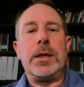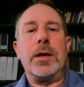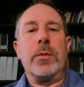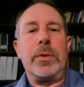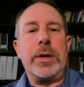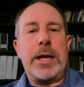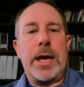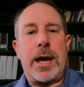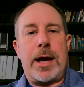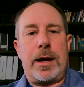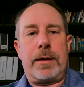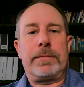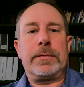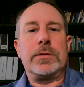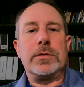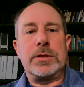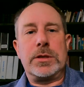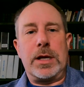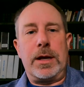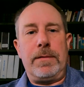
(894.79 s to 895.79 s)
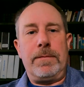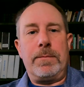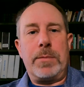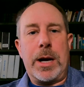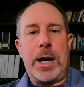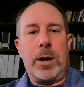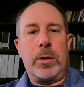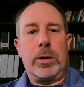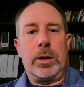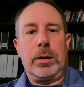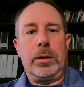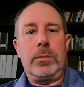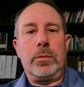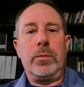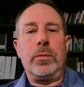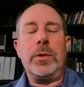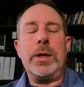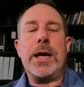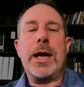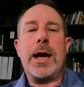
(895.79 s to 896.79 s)
that we have to save power
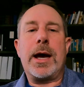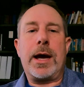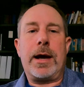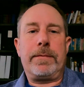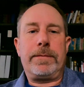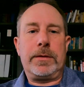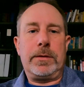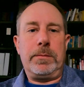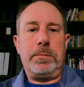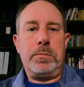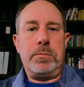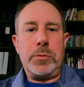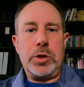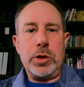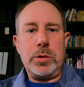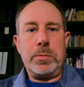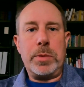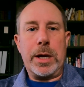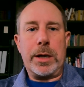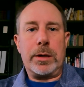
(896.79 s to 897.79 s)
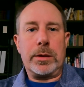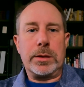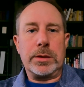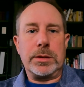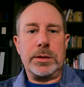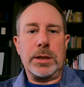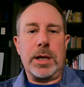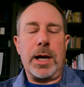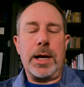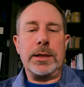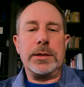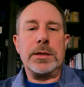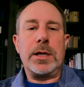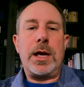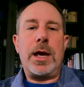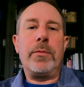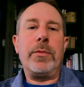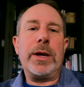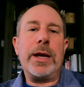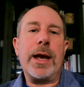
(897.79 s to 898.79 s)
we have to do better designs
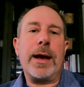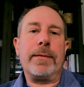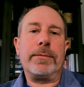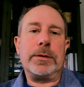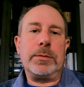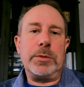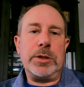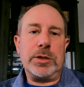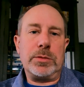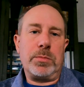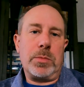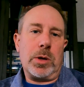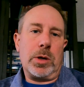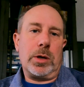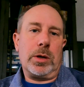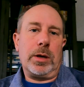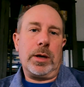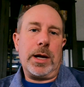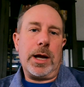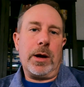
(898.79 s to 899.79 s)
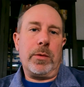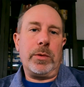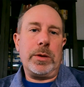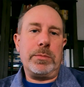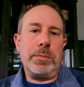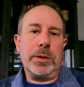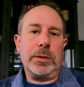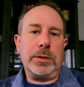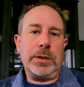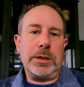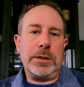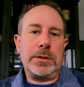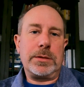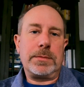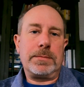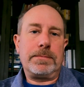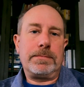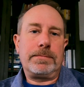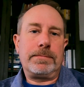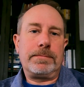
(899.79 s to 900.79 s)
and we have to be smarter in how we build these.